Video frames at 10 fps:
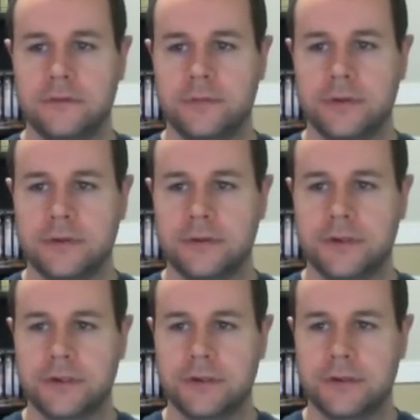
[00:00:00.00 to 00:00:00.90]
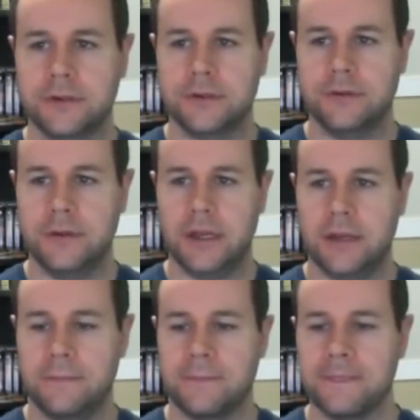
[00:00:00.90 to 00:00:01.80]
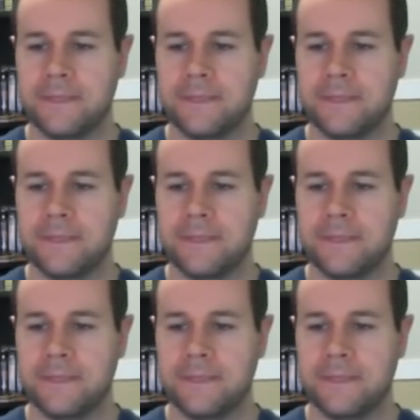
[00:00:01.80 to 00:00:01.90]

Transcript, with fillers: Drupal shirt today.